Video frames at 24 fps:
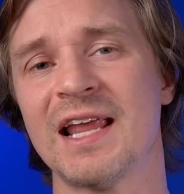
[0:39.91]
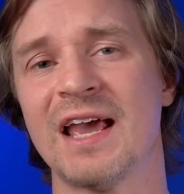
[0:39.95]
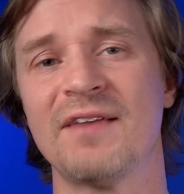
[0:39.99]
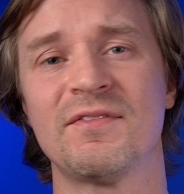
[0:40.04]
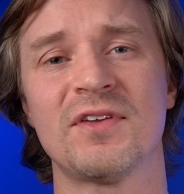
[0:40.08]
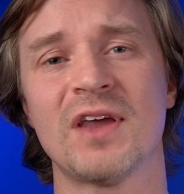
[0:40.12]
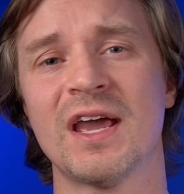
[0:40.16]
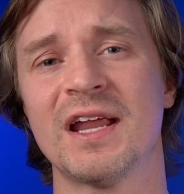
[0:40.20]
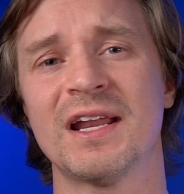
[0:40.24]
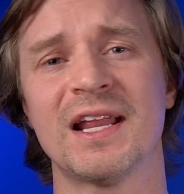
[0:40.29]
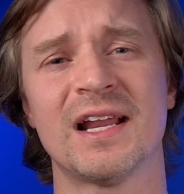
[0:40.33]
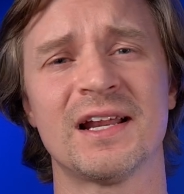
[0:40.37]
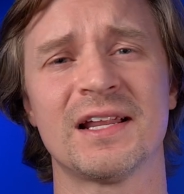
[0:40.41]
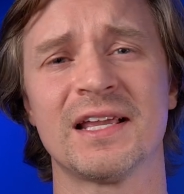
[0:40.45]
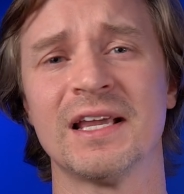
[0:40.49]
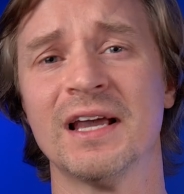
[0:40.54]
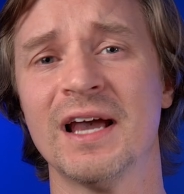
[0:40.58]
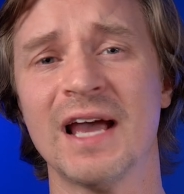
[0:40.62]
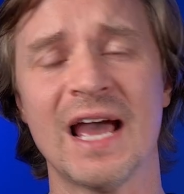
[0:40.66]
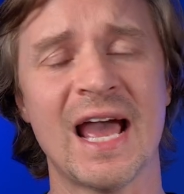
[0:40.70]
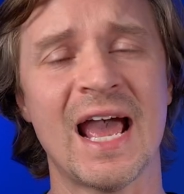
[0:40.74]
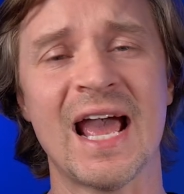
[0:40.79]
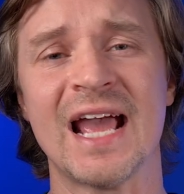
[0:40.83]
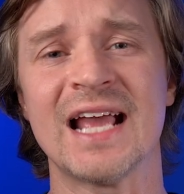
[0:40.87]
Have you had any
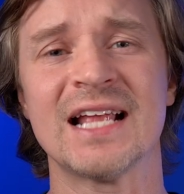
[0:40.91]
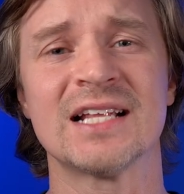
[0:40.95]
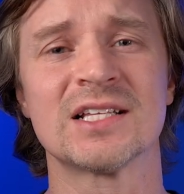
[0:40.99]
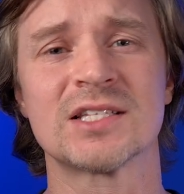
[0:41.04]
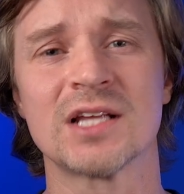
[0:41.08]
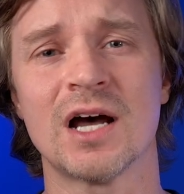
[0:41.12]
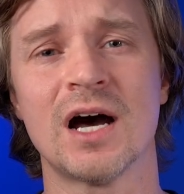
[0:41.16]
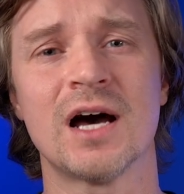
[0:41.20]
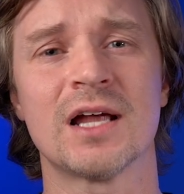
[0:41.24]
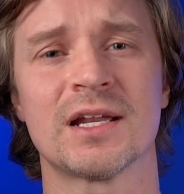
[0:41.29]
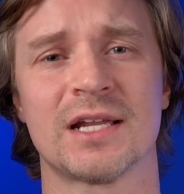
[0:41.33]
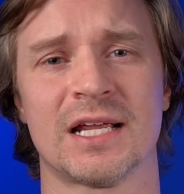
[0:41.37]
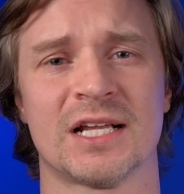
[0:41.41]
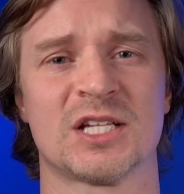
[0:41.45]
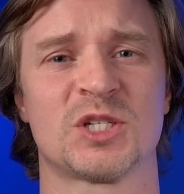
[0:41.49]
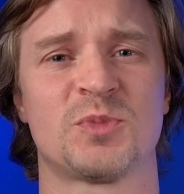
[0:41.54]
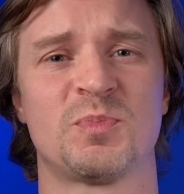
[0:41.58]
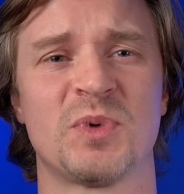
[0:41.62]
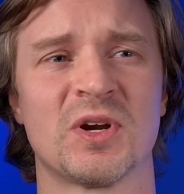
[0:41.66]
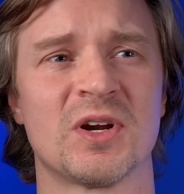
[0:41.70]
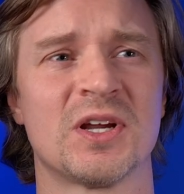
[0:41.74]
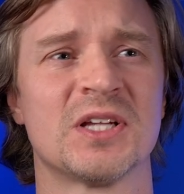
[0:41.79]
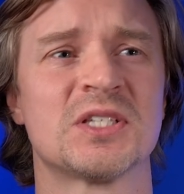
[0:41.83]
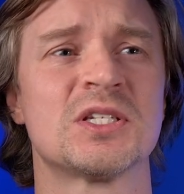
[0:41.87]
hands-on
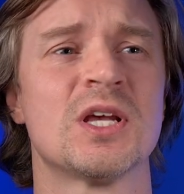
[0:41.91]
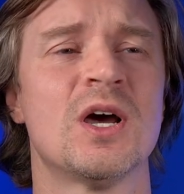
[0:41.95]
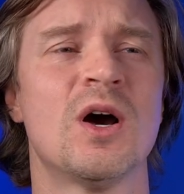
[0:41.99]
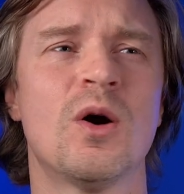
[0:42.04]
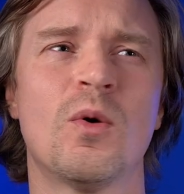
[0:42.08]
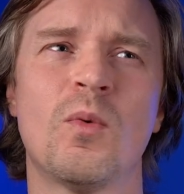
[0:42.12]
experience?